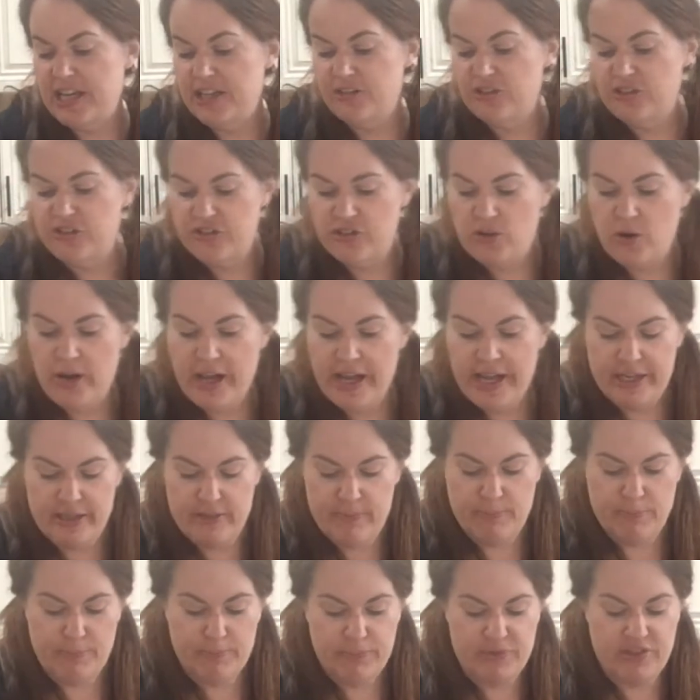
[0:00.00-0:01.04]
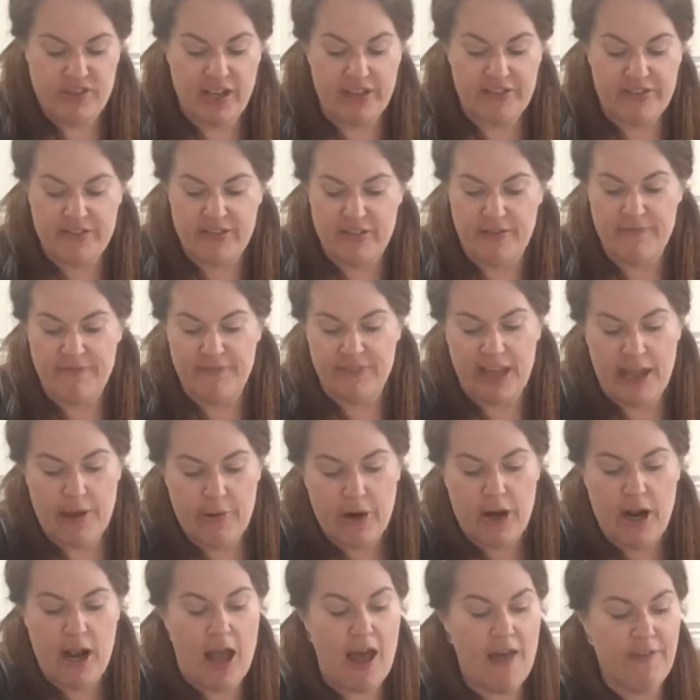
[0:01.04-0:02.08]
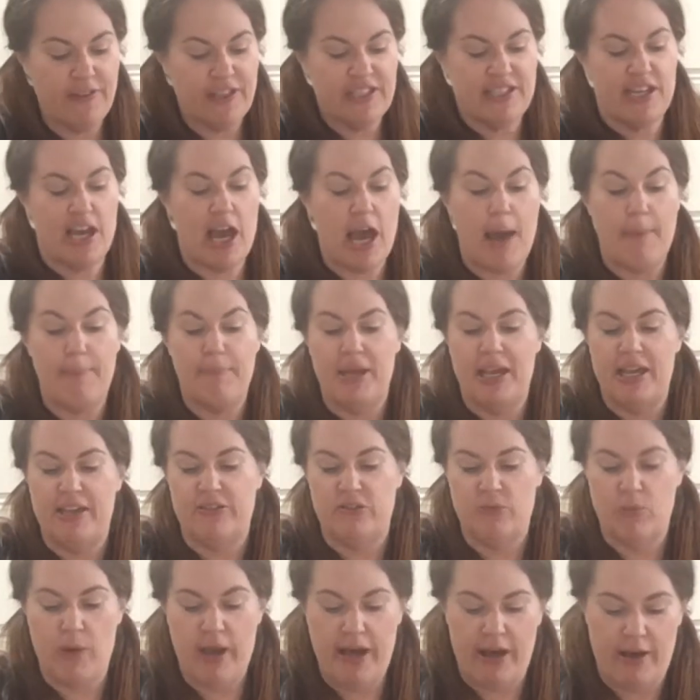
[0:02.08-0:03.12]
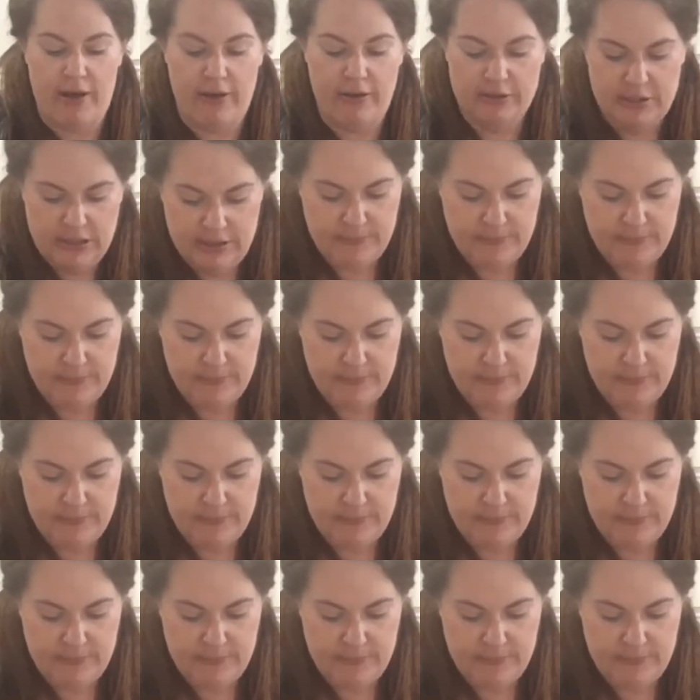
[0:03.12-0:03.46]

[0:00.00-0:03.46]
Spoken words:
just go ahead and dust some flour on the top as well.